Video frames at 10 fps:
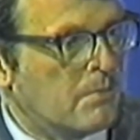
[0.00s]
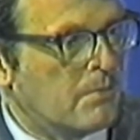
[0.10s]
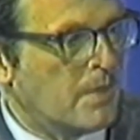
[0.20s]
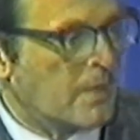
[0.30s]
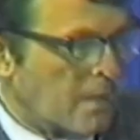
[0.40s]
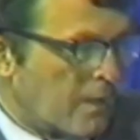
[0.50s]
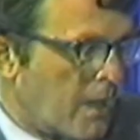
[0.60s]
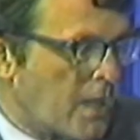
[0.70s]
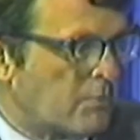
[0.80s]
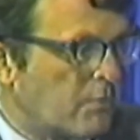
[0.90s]
and then the
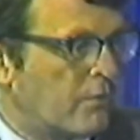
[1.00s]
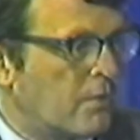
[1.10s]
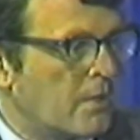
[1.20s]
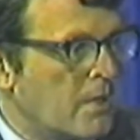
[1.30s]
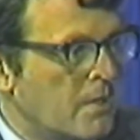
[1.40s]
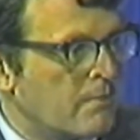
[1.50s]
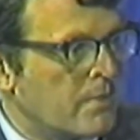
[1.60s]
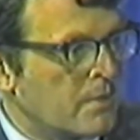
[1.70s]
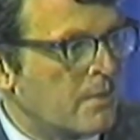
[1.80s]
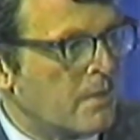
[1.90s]
class before Ian
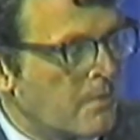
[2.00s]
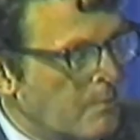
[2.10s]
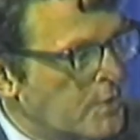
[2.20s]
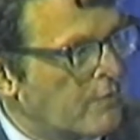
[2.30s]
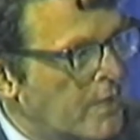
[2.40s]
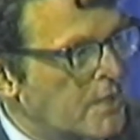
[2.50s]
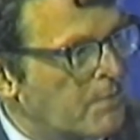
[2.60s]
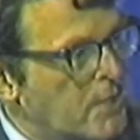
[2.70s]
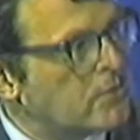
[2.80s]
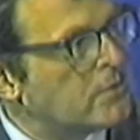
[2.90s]
Burton. It was a very
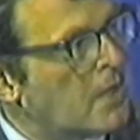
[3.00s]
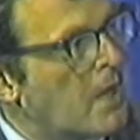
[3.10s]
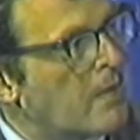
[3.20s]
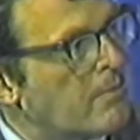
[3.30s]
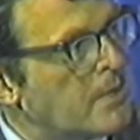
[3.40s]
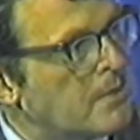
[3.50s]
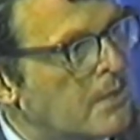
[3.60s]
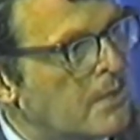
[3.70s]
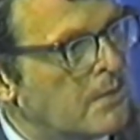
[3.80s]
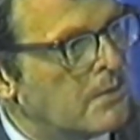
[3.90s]
special time
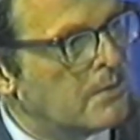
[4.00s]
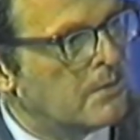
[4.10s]
and